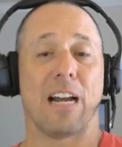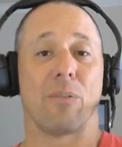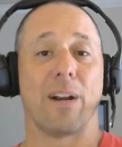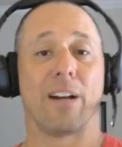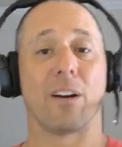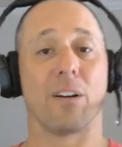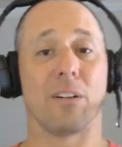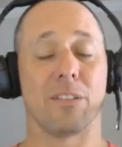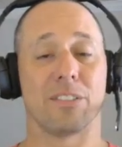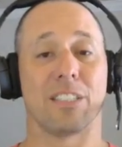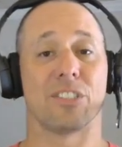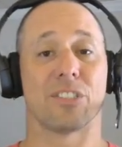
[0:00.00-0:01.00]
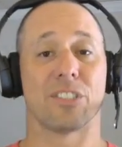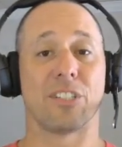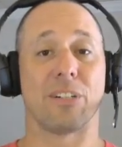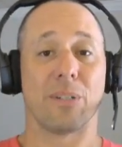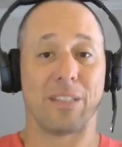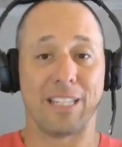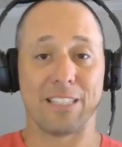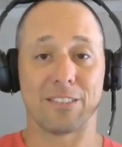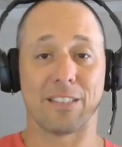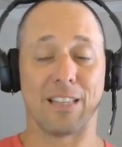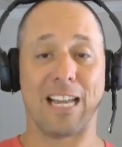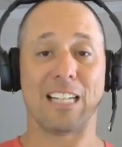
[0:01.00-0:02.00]
I read her, since she
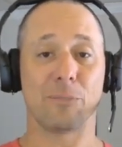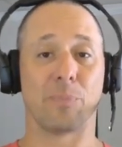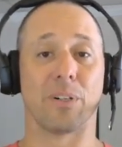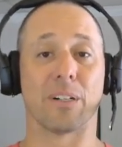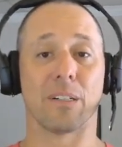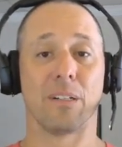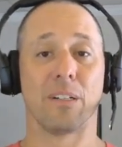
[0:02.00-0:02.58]
released the last book.